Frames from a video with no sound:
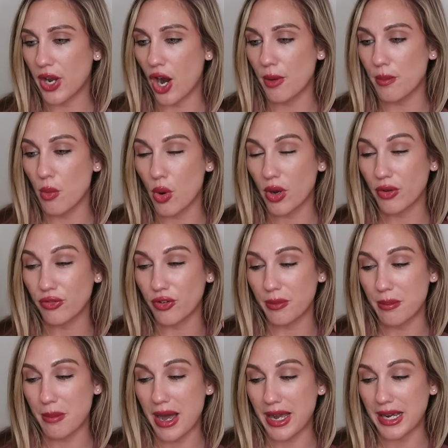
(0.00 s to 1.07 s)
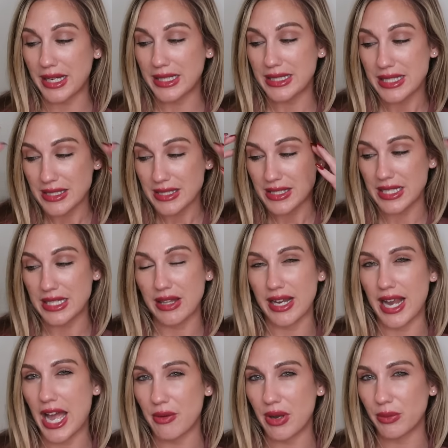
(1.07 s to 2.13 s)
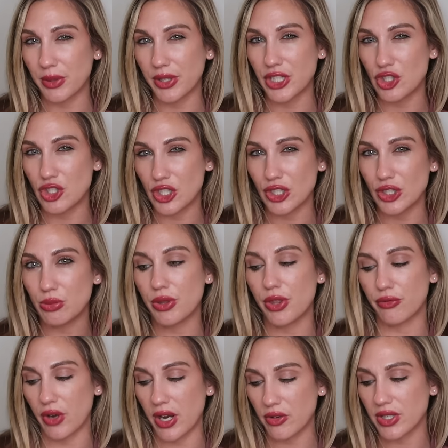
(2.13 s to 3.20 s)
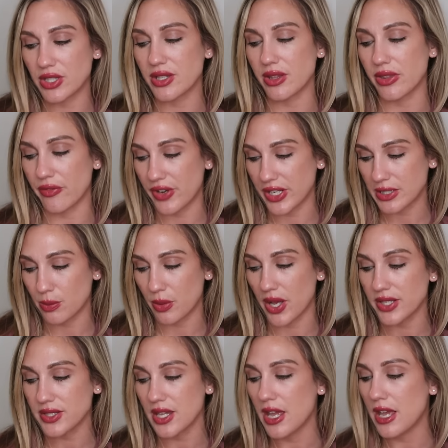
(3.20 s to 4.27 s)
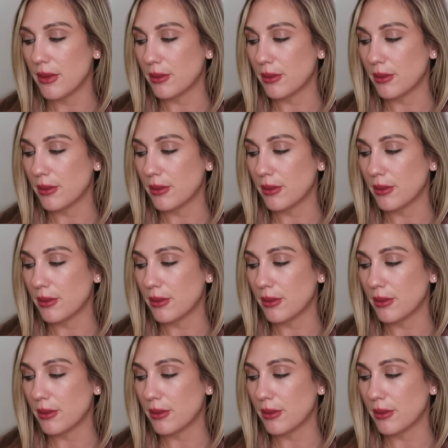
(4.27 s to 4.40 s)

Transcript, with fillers: are more for my to see like how I really do with the fragrance and the Fix Plus,